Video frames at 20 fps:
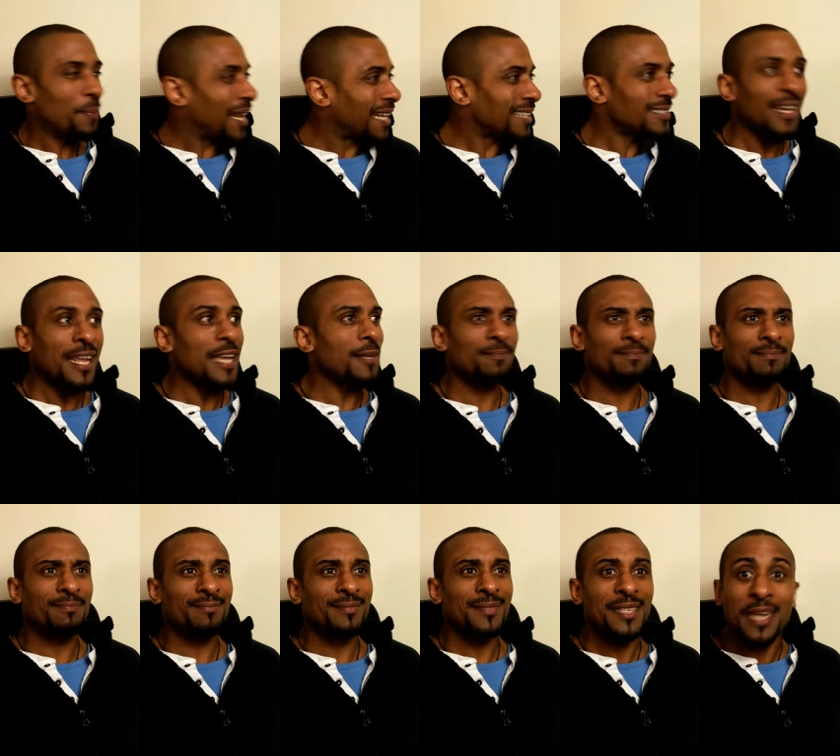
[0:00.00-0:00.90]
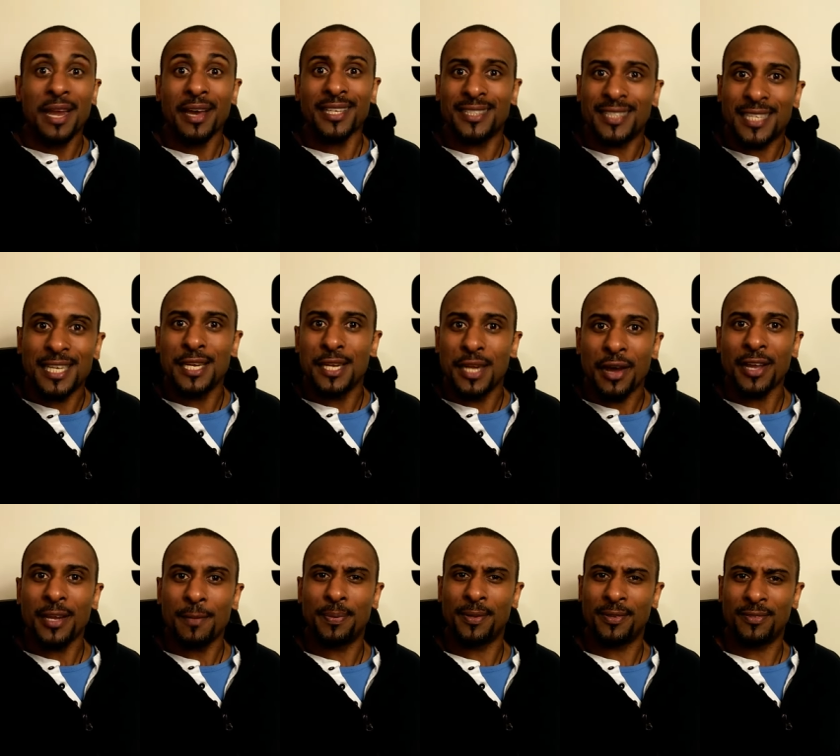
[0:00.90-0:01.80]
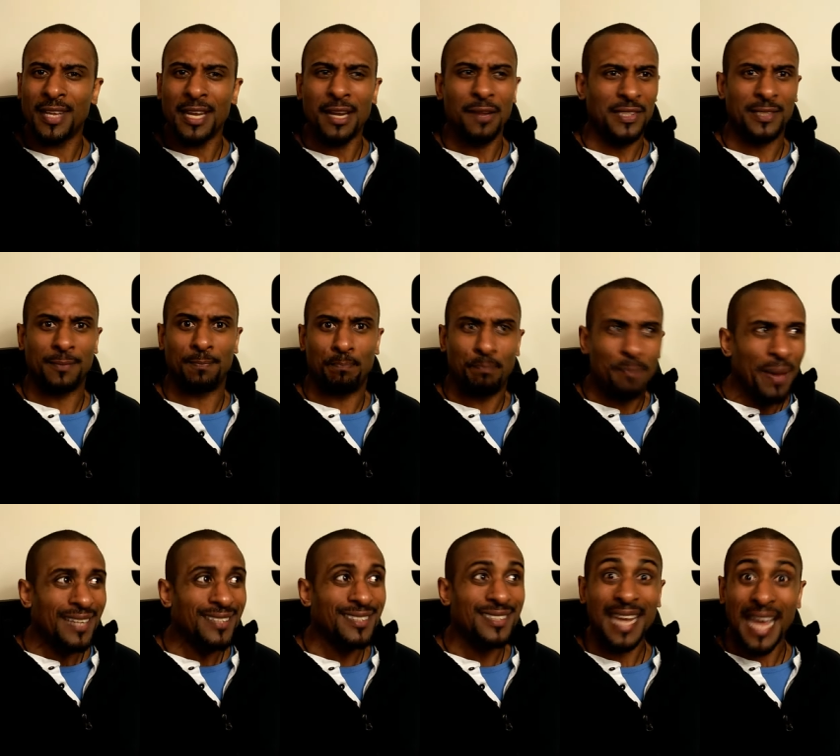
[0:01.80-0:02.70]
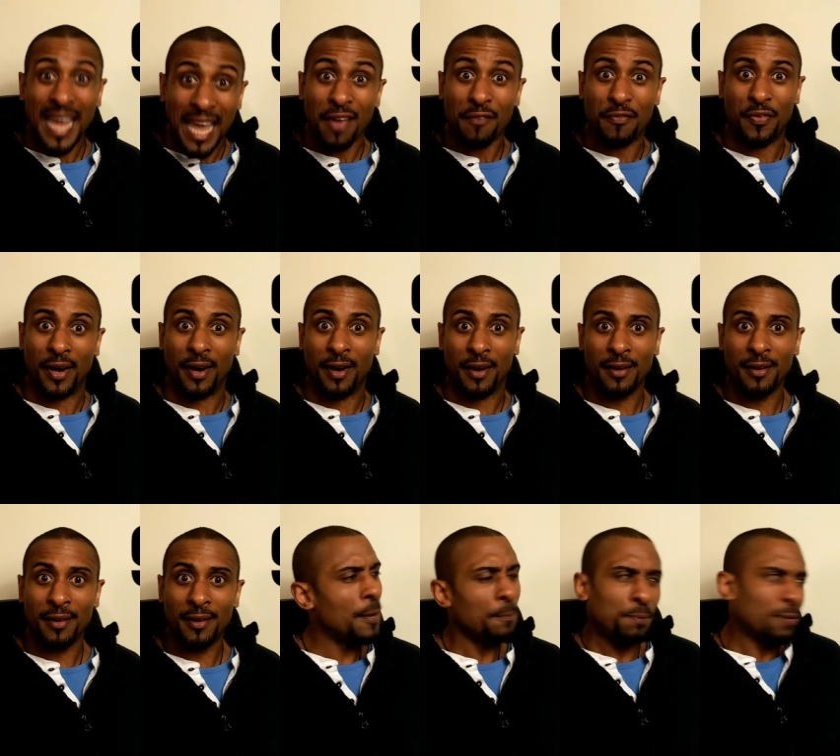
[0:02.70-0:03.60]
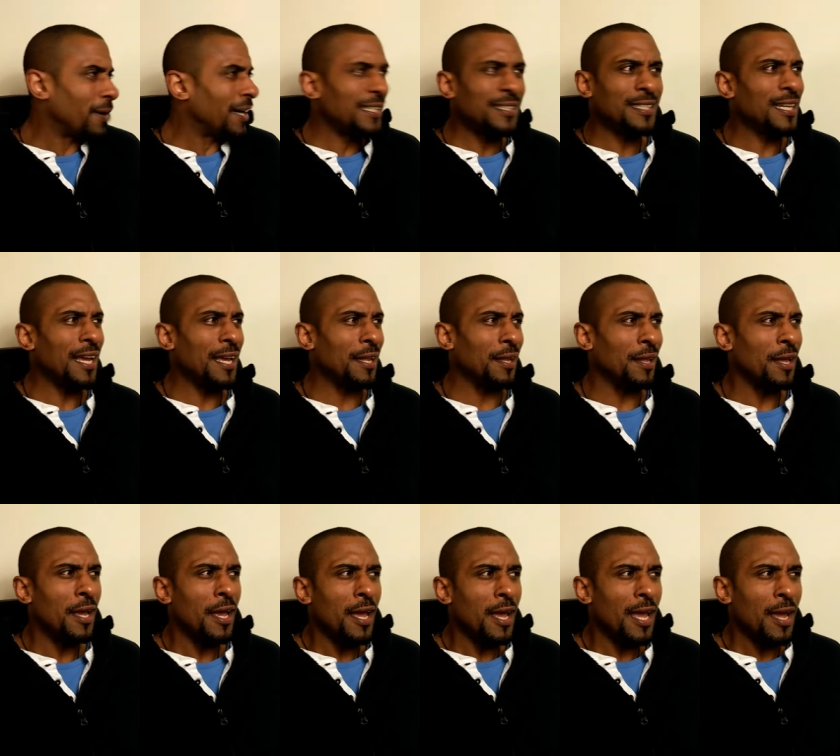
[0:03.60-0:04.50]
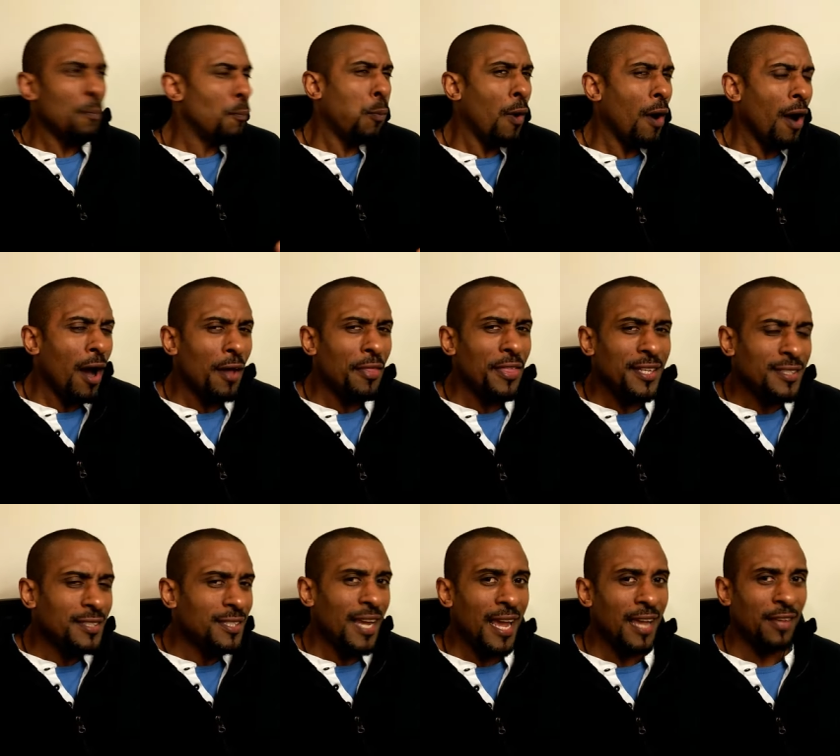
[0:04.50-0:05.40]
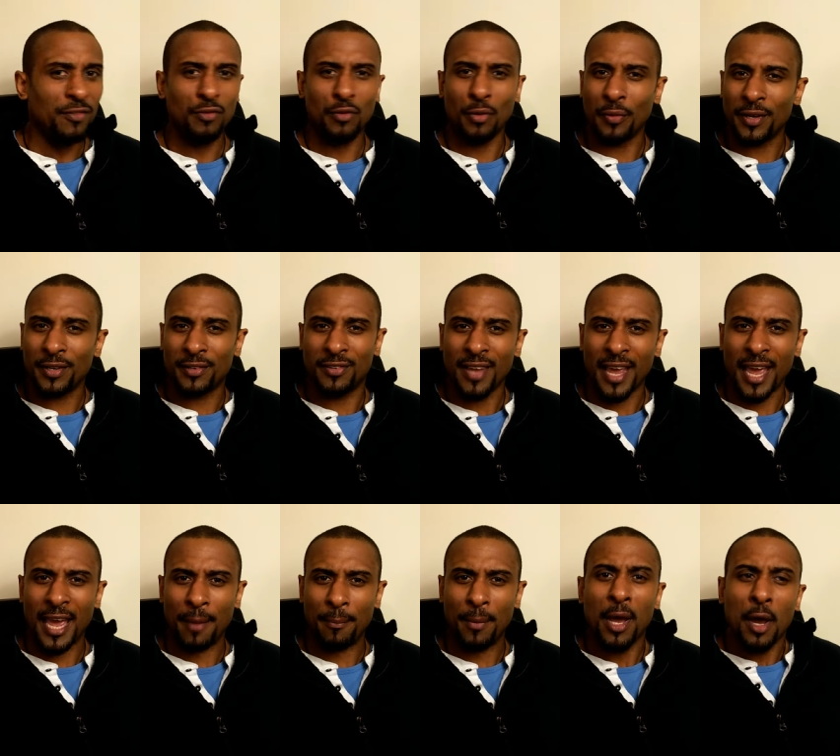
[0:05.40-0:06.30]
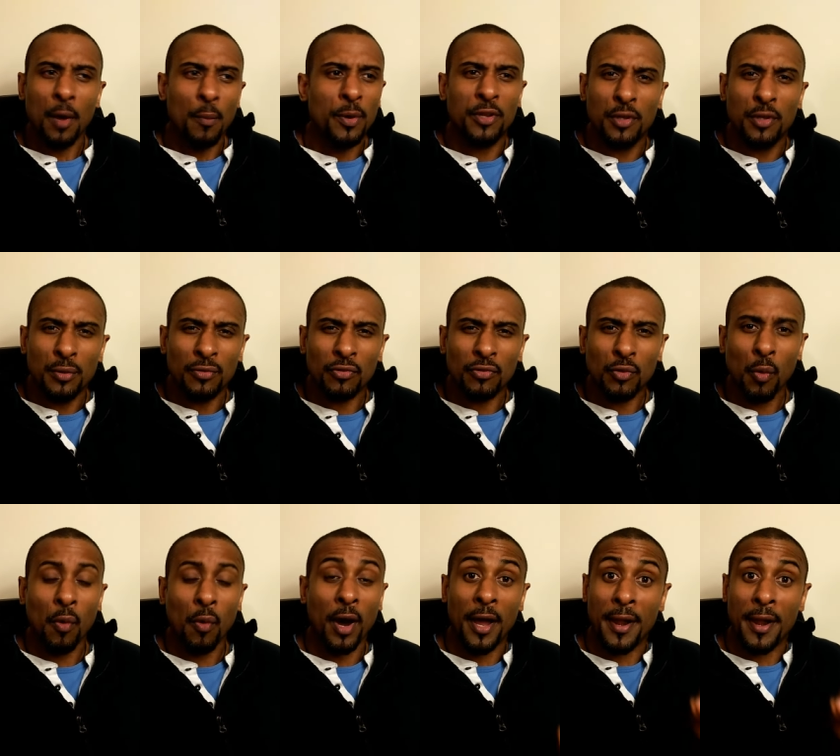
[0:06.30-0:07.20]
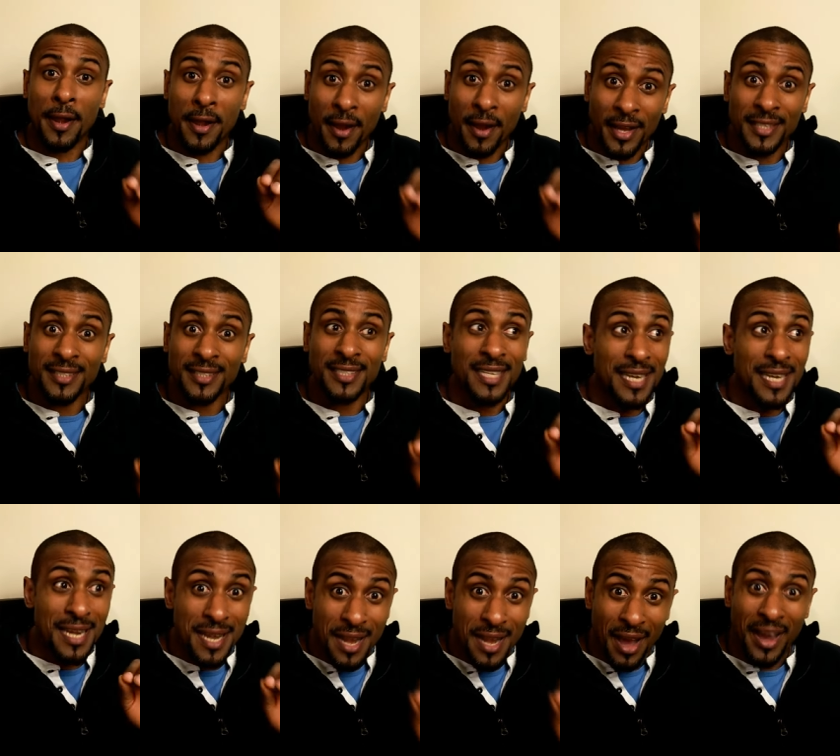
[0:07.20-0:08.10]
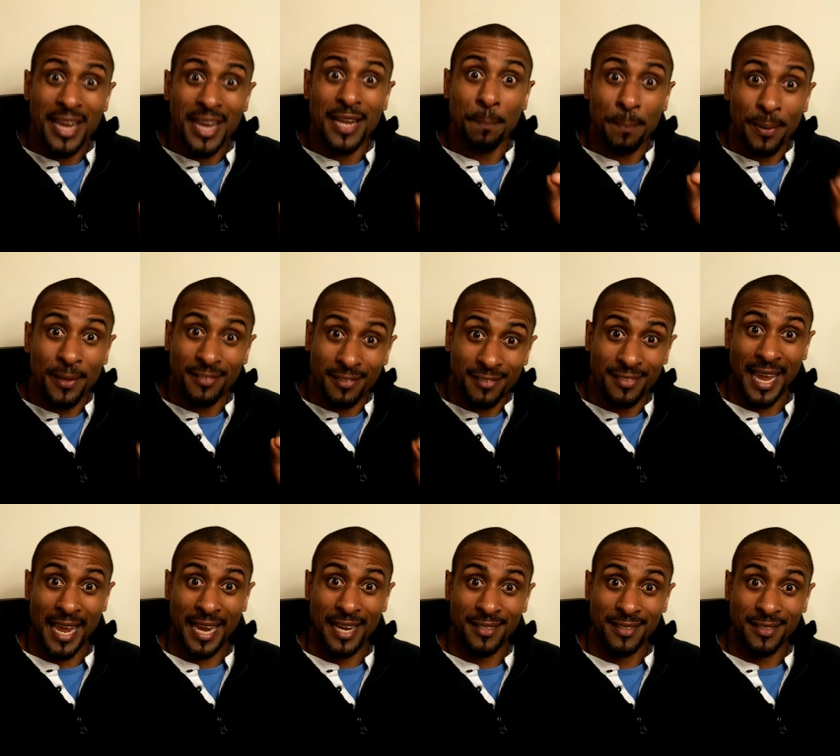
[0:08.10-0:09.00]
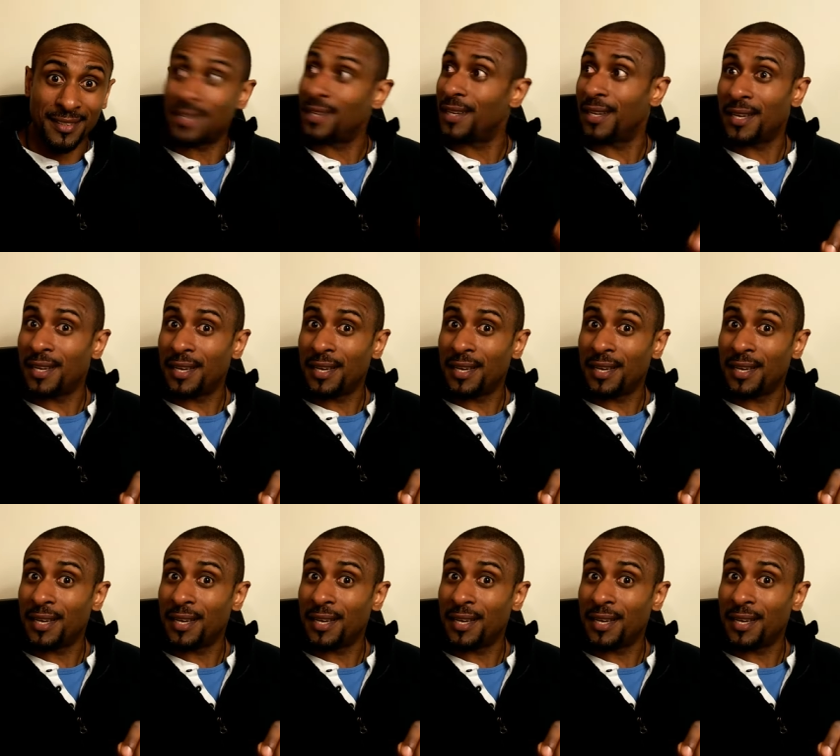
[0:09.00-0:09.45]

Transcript: That's like 99% of his best ever. Pray tell, in what other test or exam would you score a 99%